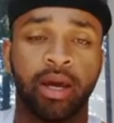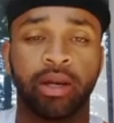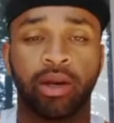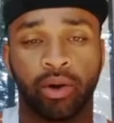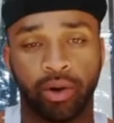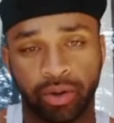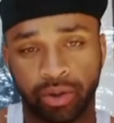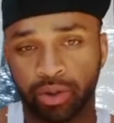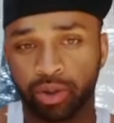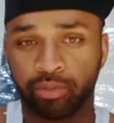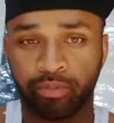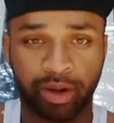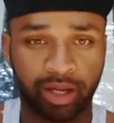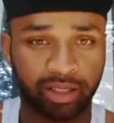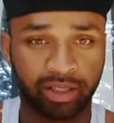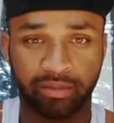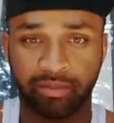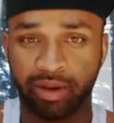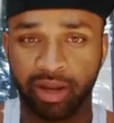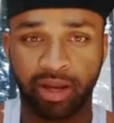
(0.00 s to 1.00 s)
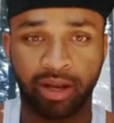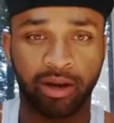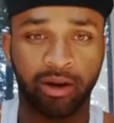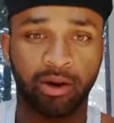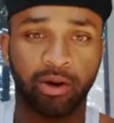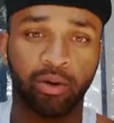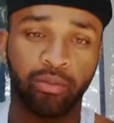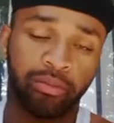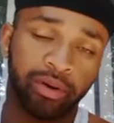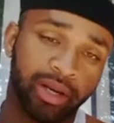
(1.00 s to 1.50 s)
No disrespect to
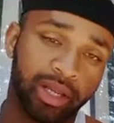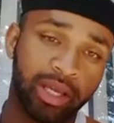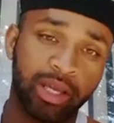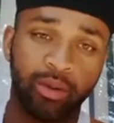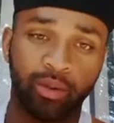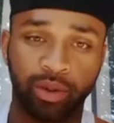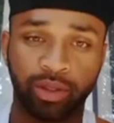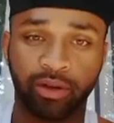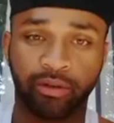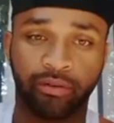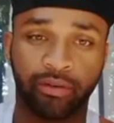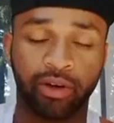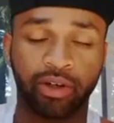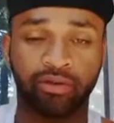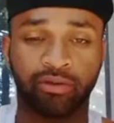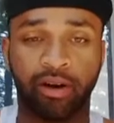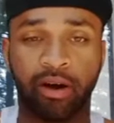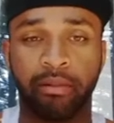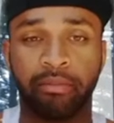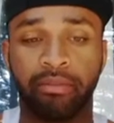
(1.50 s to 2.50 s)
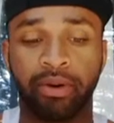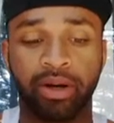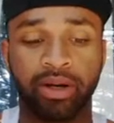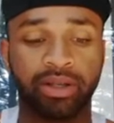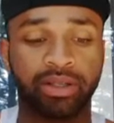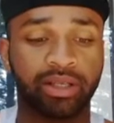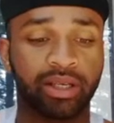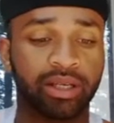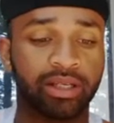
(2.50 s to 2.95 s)
Mingo, but he was a first round bust.